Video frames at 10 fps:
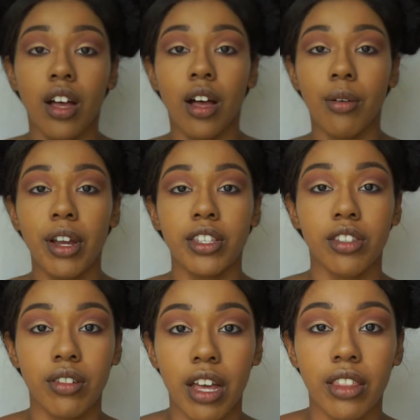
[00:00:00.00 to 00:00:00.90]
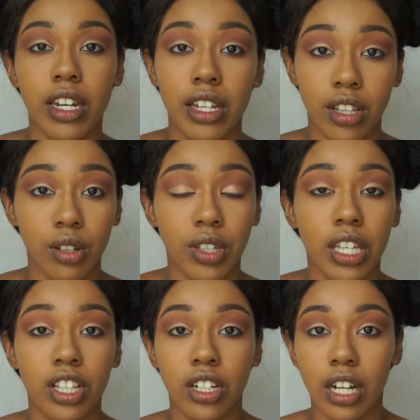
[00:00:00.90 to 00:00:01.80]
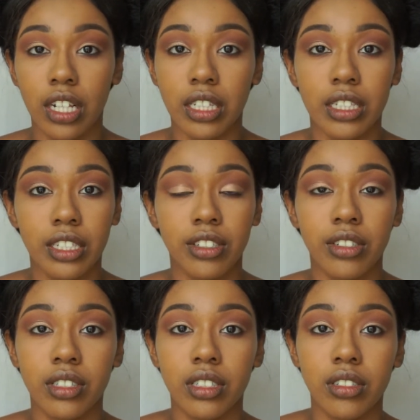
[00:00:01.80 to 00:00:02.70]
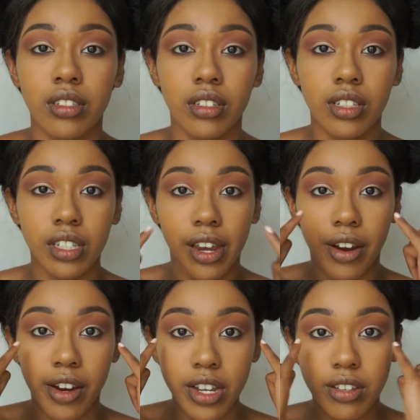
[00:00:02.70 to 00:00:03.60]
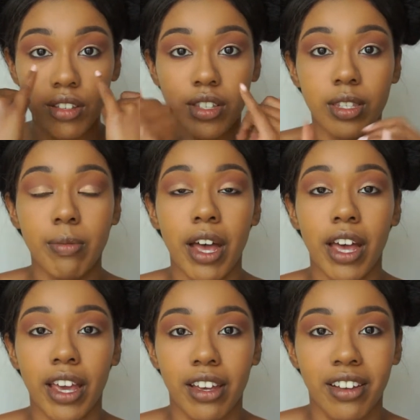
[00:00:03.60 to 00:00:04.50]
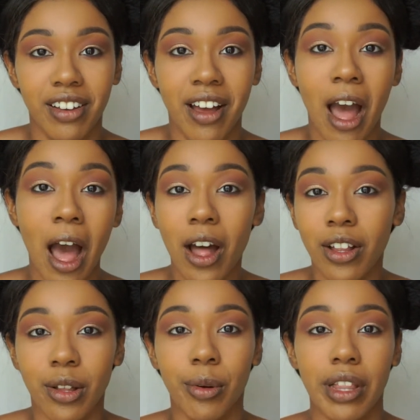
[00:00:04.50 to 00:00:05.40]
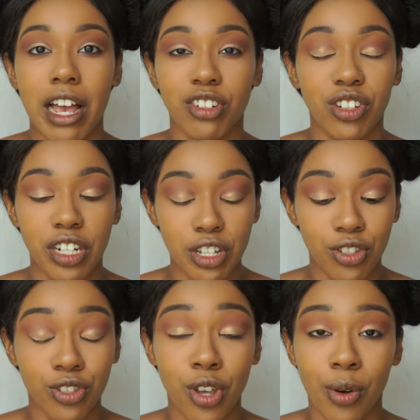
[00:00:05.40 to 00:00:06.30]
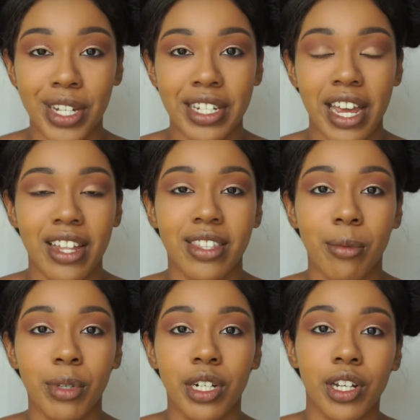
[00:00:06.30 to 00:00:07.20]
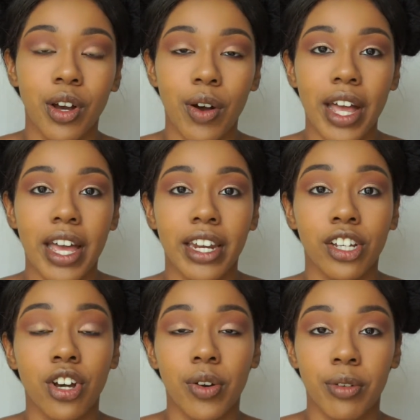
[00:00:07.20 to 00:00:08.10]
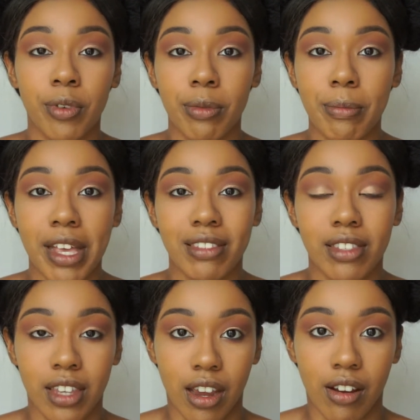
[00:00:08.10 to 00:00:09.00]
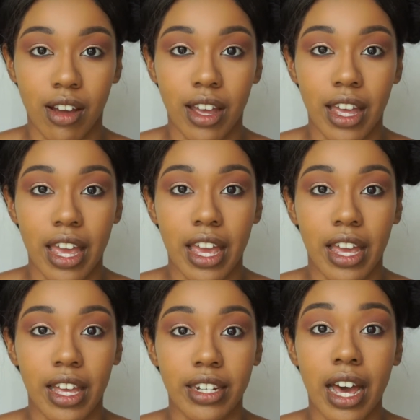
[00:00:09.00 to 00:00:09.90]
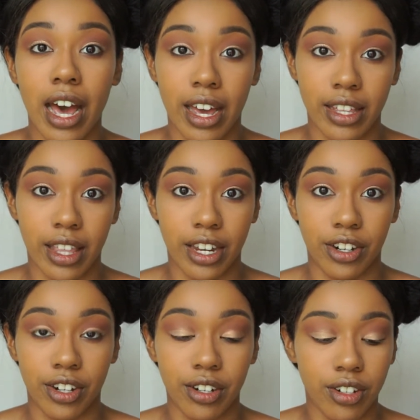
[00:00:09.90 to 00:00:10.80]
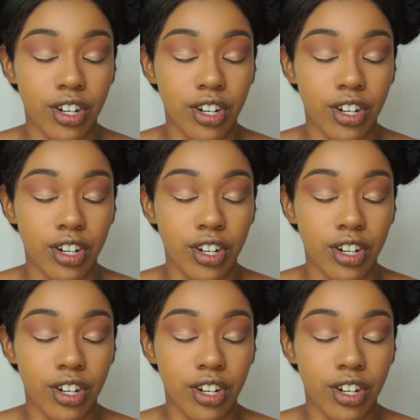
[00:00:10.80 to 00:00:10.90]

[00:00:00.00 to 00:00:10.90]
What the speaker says: Alright, so now that I low-key look a little scary since my lower lash line is so intense, I'm gonna go ahead and go in with mascara and eyeliner.